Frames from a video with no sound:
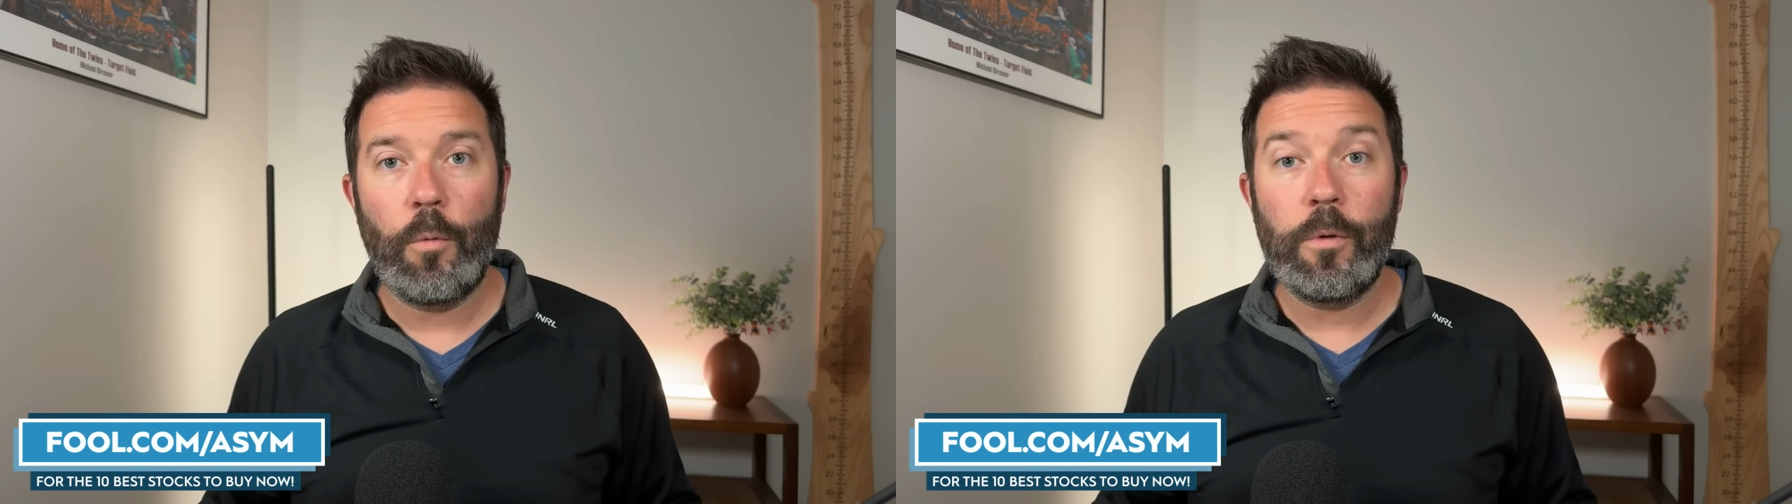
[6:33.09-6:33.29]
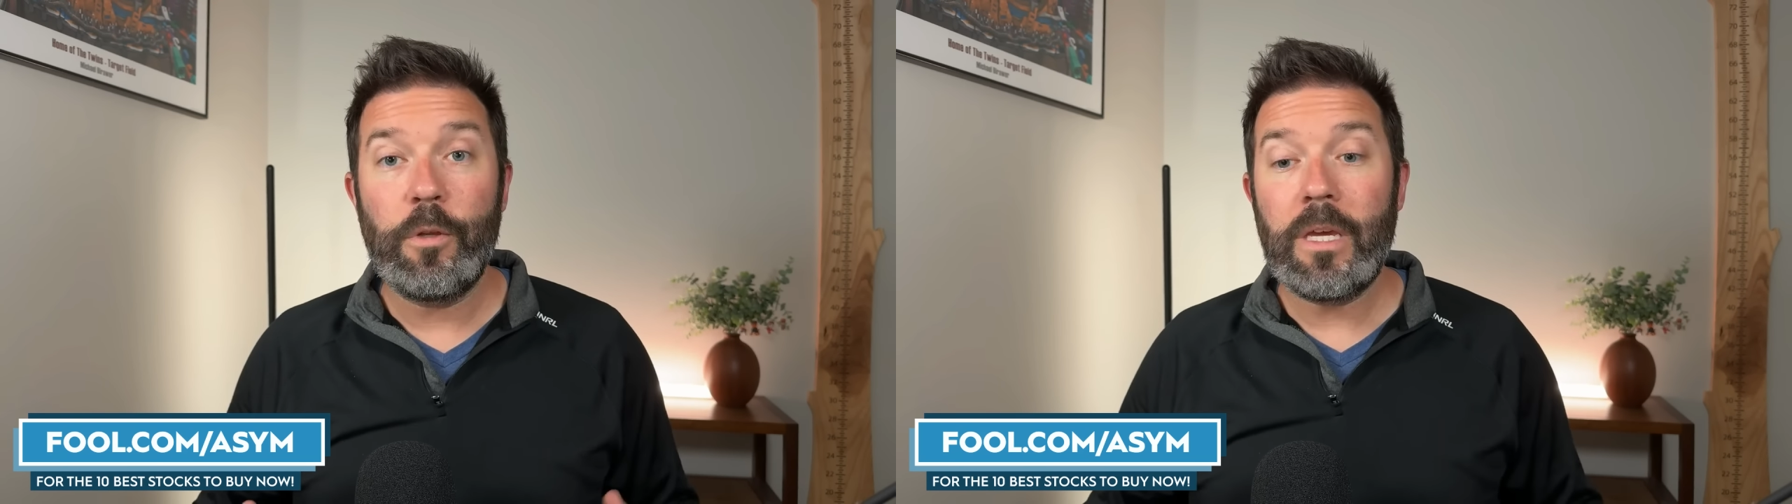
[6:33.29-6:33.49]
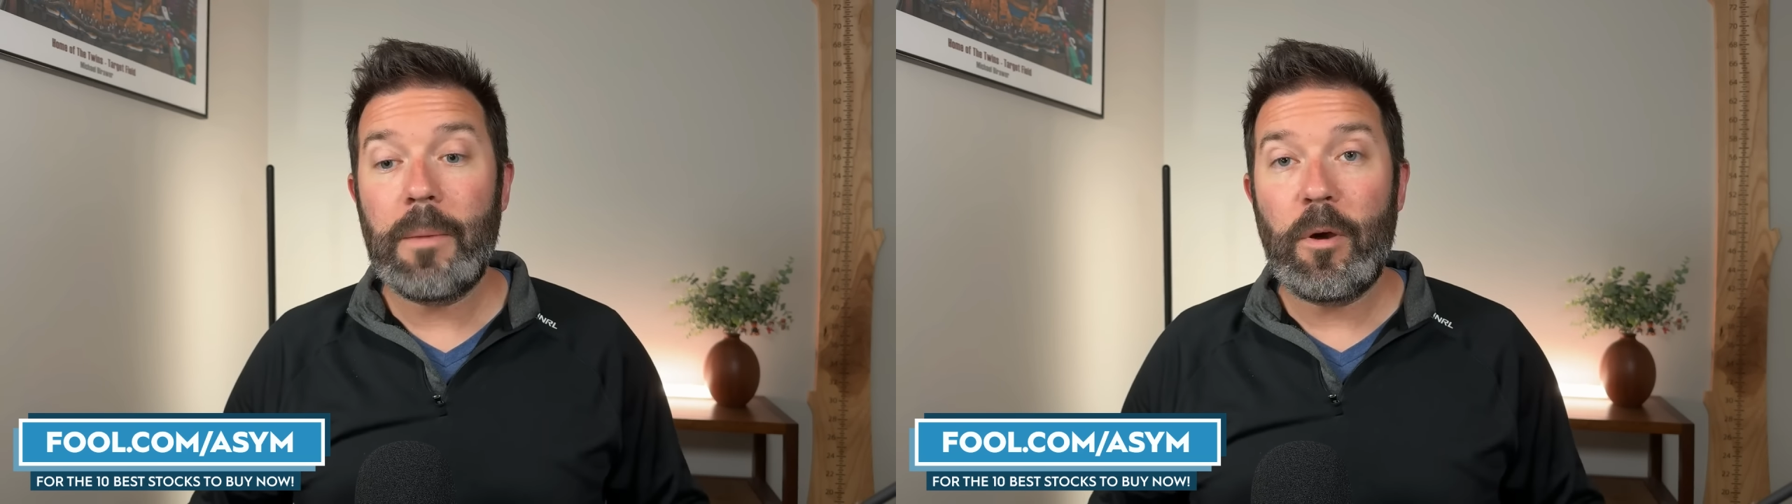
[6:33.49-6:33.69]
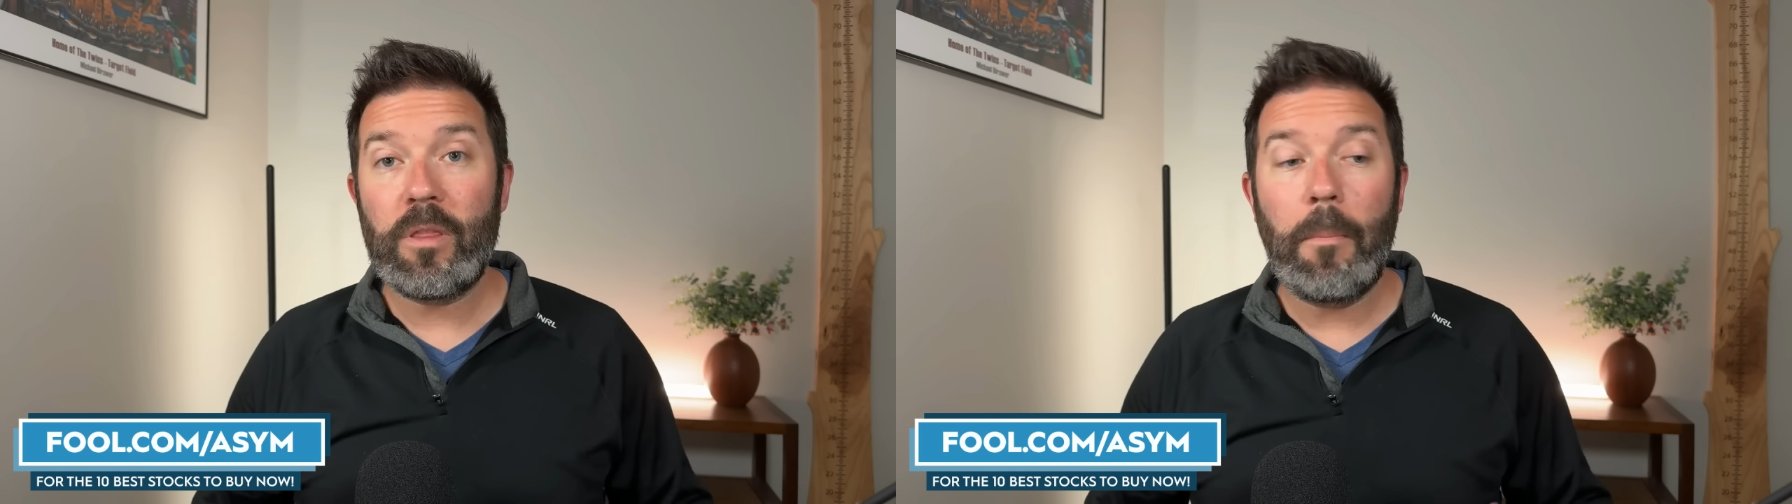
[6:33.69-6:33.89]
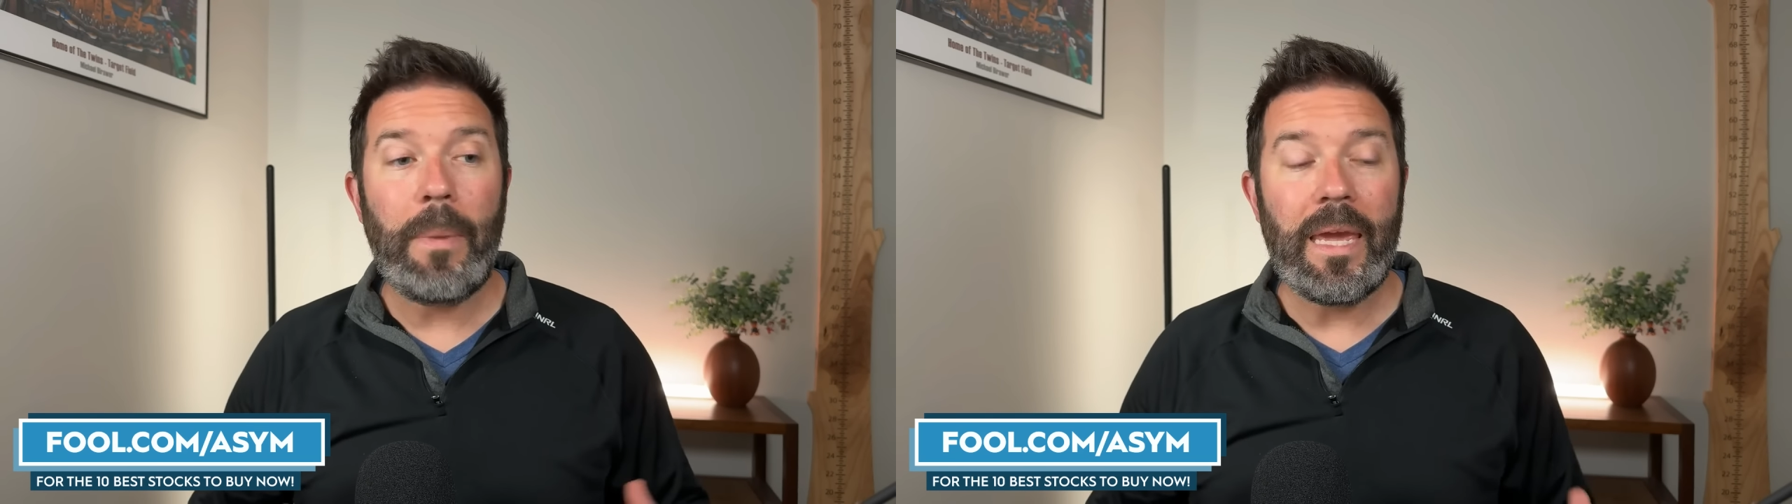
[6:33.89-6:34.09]
When you think
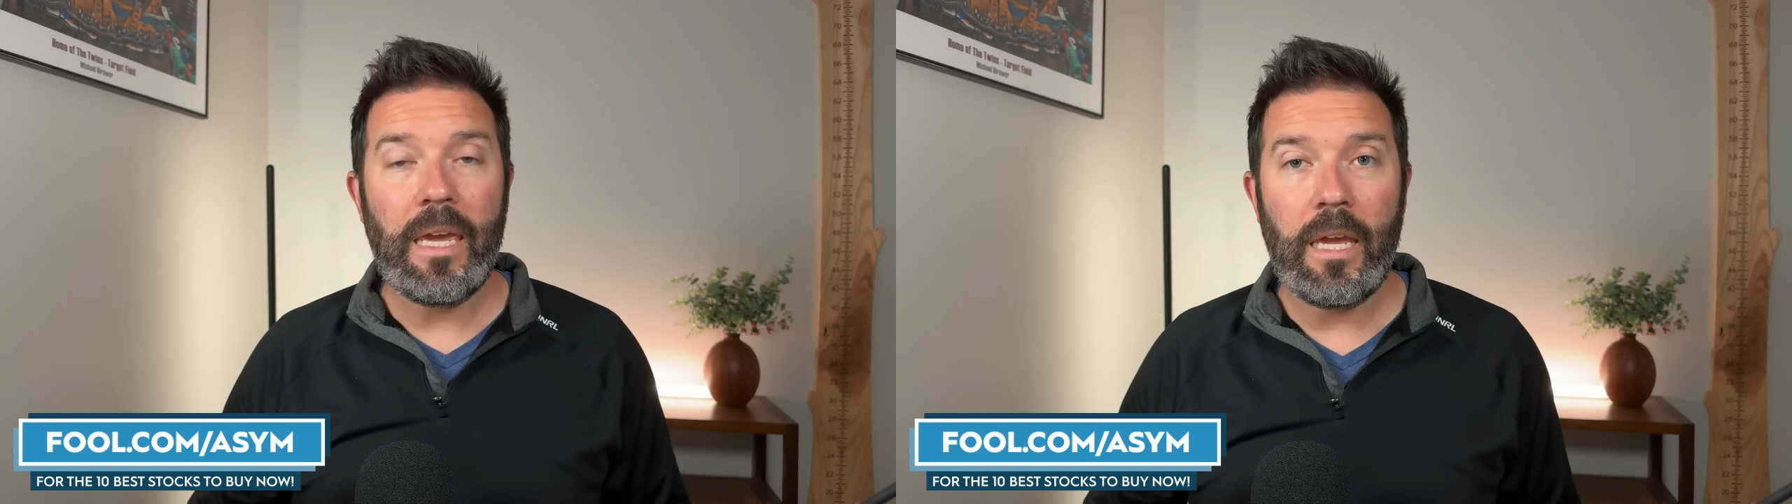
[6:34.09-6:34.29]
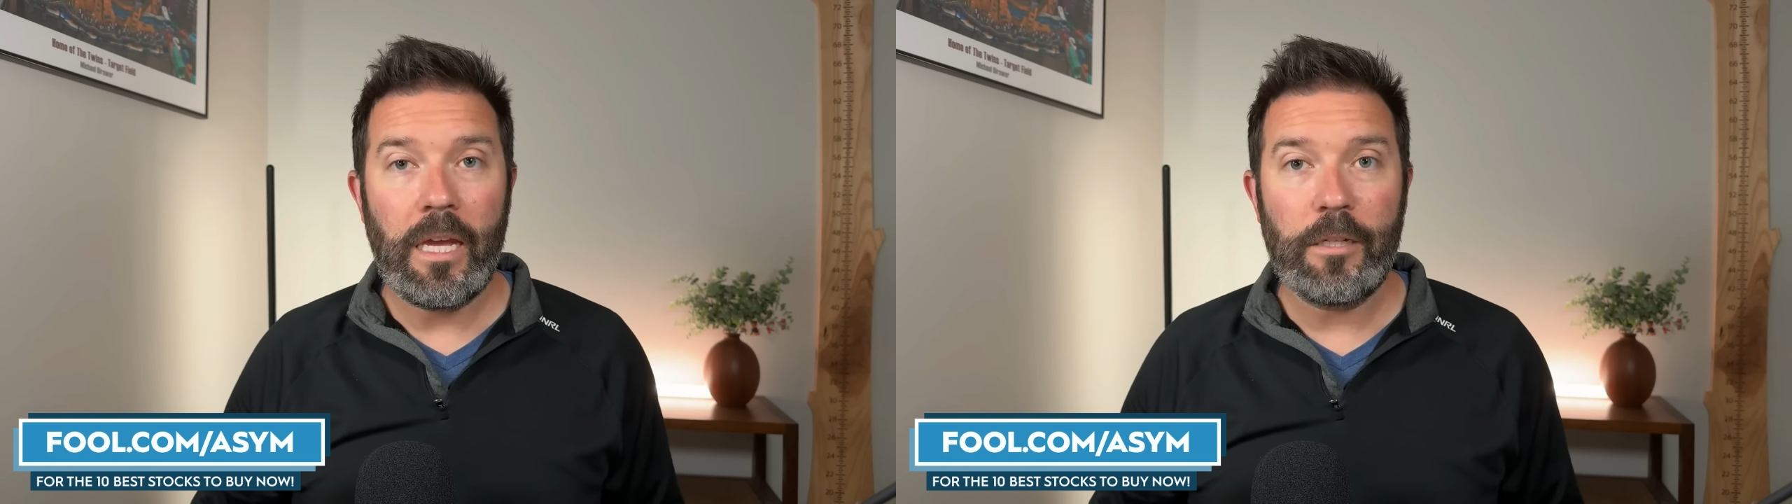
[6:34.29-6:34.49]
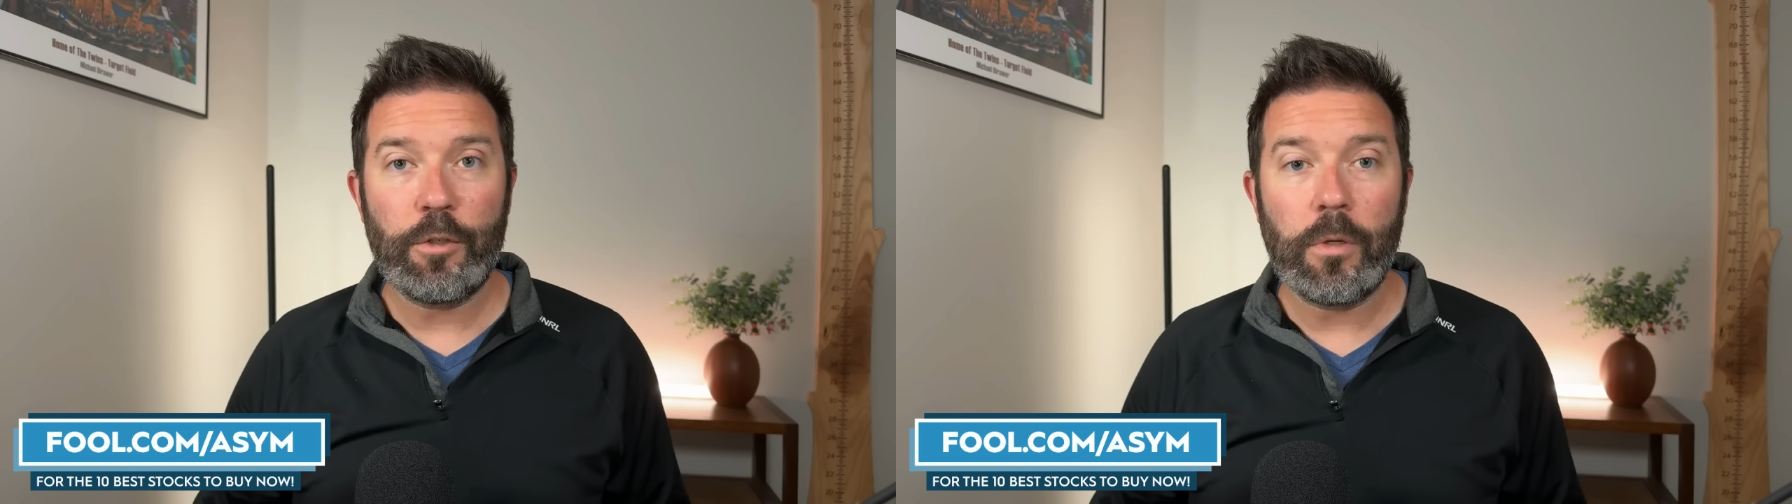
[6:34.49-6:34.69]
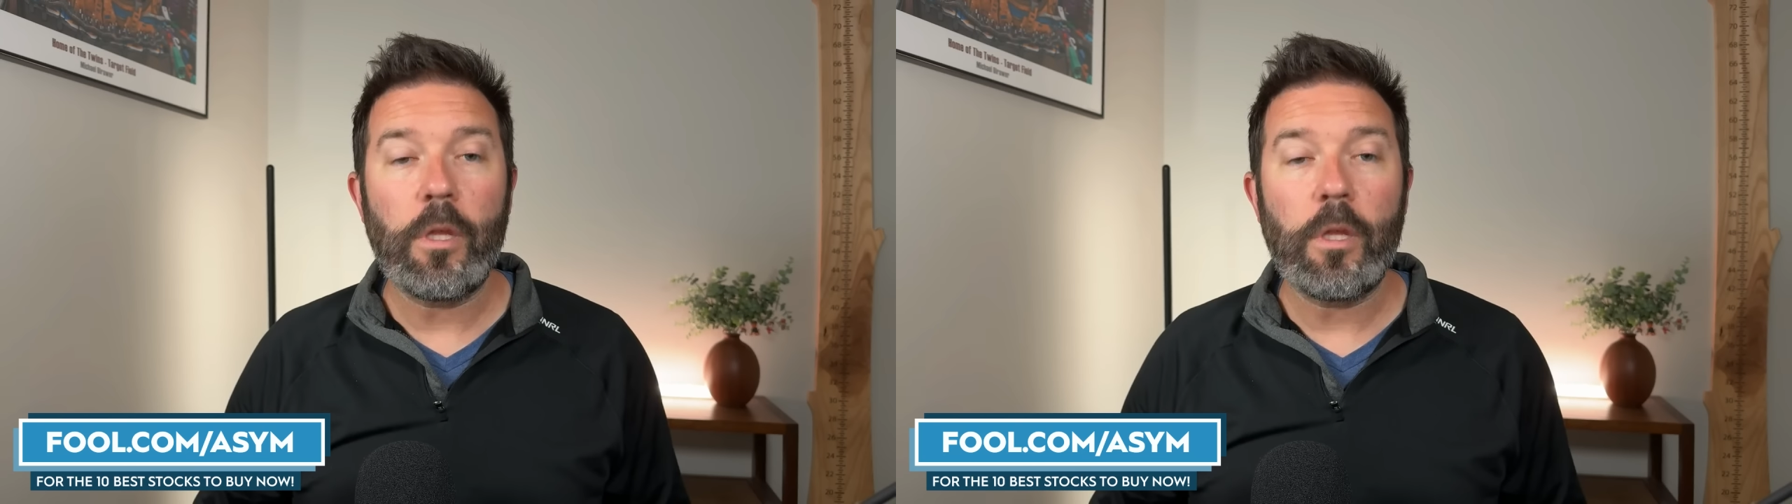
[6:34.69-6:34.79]
about the banking industry,